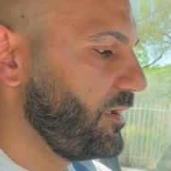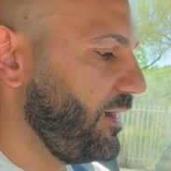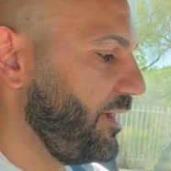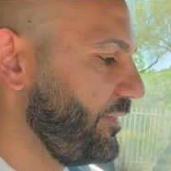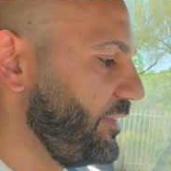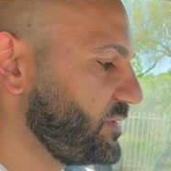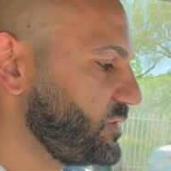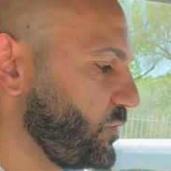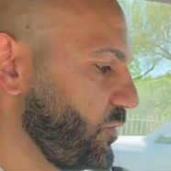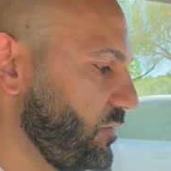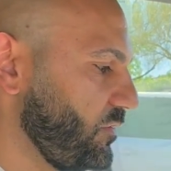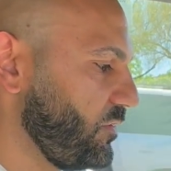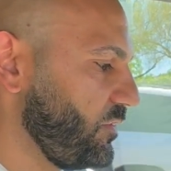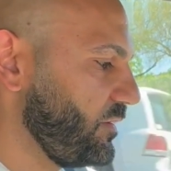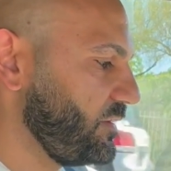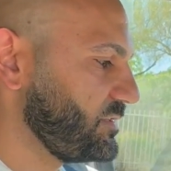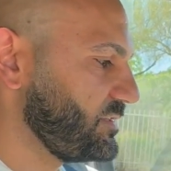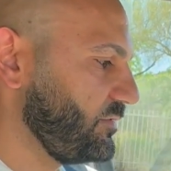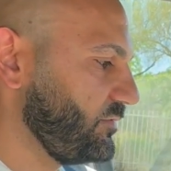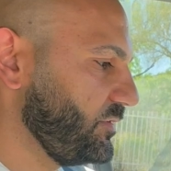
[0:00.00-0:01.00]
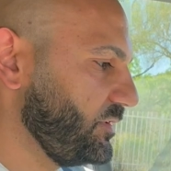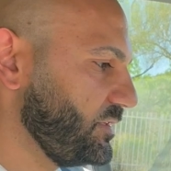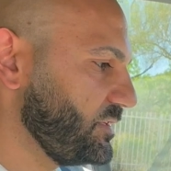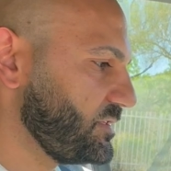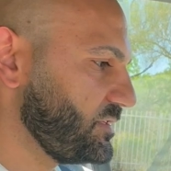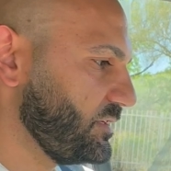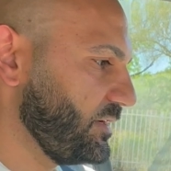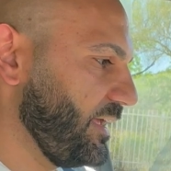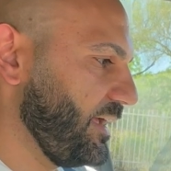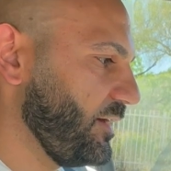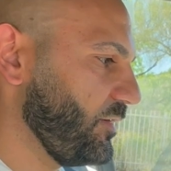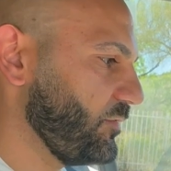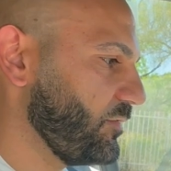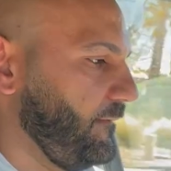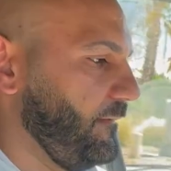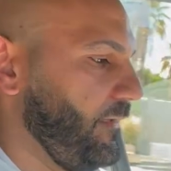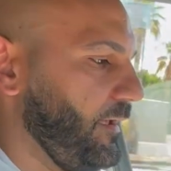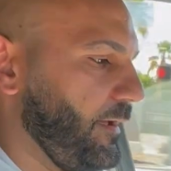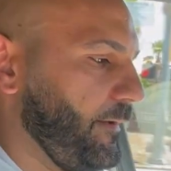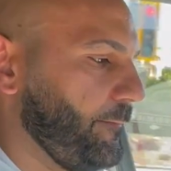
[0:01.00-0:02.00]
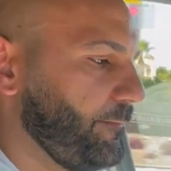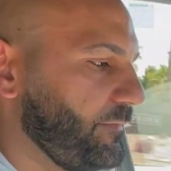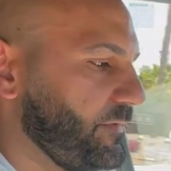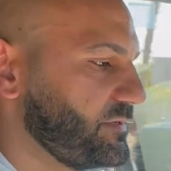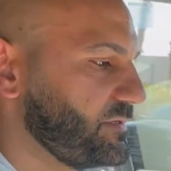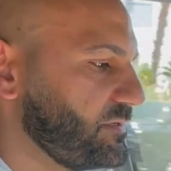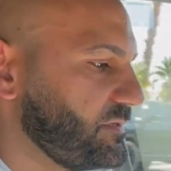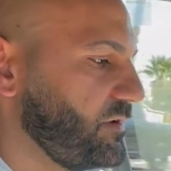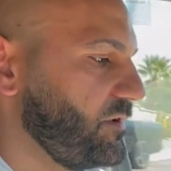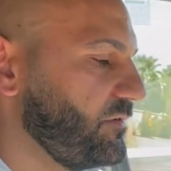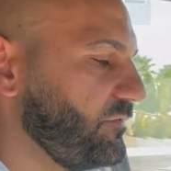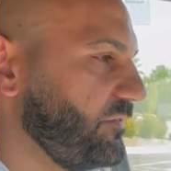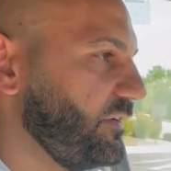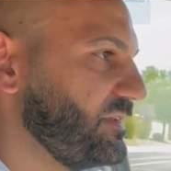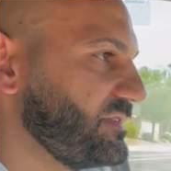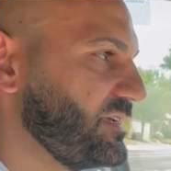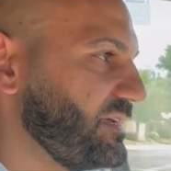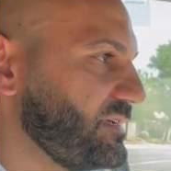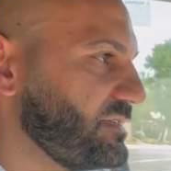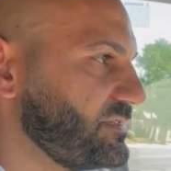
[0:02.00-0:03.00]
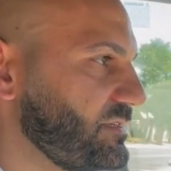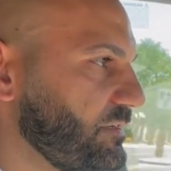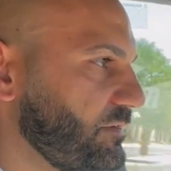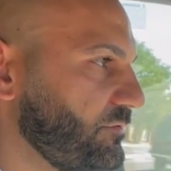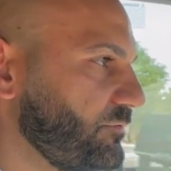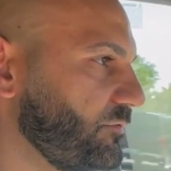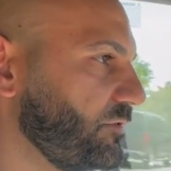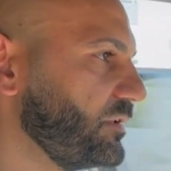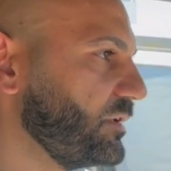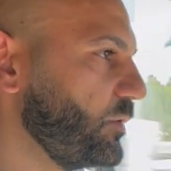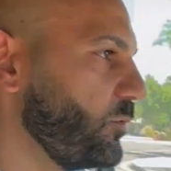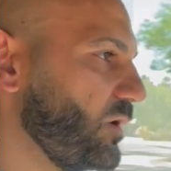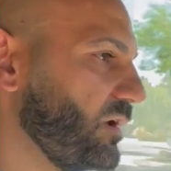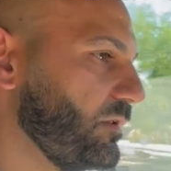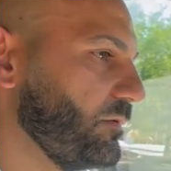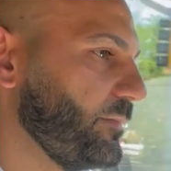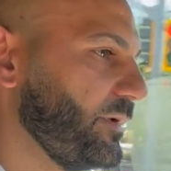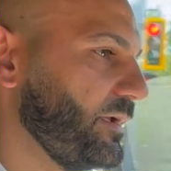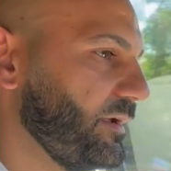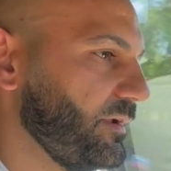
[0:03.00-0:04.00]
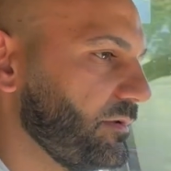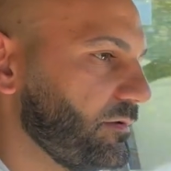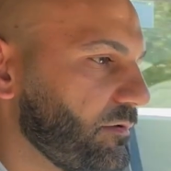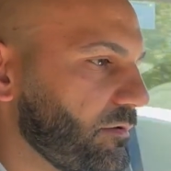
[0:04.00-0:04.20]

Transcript: And that's one of the things that really stood out. Yeah, this is all fantastic, really well made.